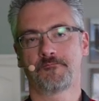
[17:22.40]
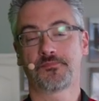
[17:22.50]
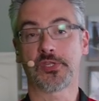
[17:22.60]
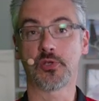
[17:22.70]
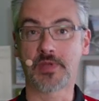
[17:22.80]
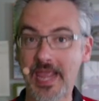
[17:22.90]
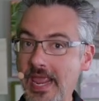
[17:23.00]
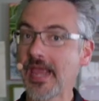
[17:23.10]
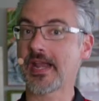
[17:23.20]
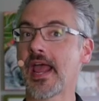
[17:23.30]
you
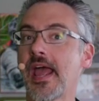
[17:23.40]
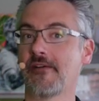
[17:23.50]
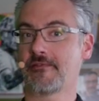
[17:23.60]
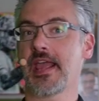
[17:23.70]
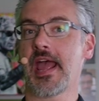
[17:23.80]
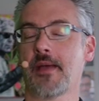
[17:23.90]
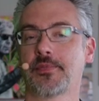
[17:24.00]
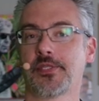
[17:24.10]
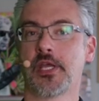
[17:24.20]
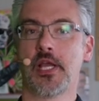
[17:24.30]
can have
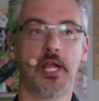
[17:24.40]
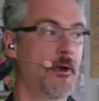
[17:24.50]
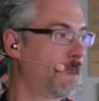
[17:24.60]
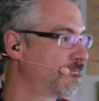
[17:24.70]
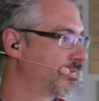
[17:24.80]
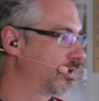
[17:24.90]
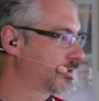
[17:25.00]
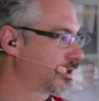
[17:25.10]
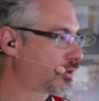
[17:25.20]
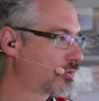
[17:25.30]
gaps. There's
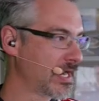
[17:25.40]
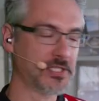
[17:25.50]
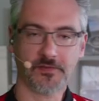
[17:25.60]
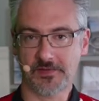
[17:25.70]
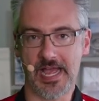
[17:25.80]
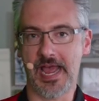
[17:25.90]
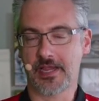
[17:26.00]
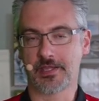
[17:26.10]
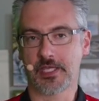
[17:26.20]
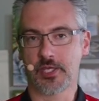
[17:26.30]
a trace
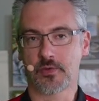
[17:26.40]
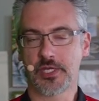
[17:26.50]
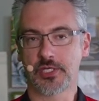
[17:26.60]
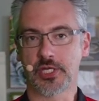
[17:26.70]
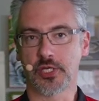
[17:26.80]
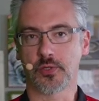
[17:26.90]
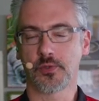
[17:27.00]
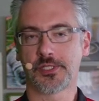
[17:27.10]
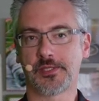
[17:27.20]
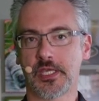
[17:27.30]
flag that you can
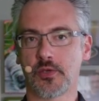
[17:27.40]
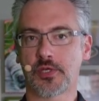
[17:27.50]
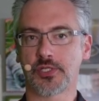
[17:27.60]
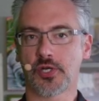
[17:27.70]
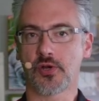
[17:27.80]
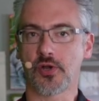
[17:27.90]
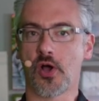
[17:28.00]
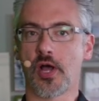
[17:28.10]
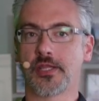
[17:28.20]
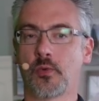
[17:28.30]
use that you can turn
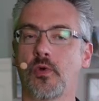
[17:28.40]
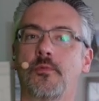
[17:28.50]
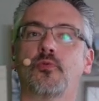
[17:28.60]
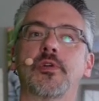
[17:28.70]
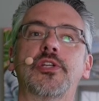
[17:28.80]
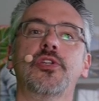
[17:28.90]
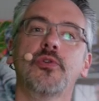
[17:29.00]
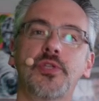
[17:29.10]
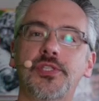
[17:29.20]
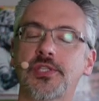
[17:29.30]
on that will
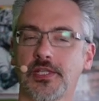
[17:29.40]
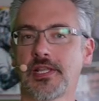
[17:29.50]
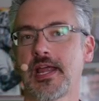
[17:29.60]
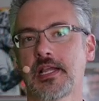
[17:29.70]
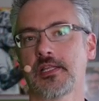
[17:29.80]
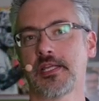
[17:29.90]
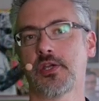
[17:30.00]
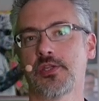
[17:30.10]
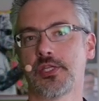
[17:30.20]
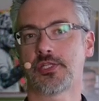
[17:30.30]
reduce the
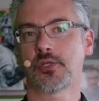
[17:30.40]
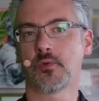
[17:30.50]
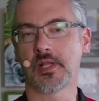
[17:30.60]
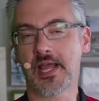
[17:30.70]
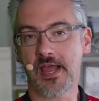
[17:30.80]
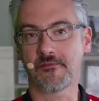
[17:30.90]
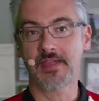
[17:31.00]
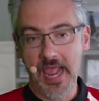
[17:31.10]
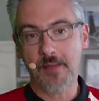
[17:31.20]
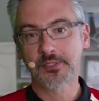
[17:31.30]
likelihood that you will have
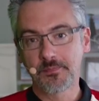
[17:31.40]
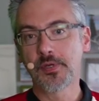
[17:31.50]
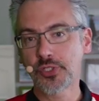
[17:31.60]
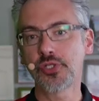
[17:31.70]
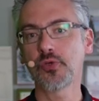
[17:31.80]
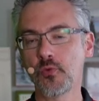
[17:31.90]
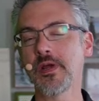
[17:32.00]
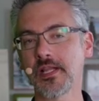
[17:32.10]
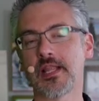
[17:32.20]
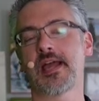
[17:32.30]
gaps, but you
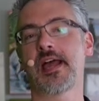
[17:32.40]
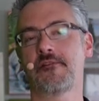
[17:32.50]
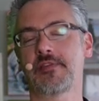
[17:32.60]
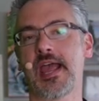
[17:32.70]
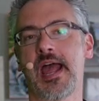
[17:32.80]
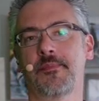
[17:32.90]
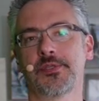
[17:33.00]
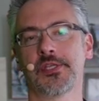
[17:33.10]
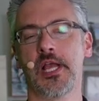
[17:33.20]
will have gaps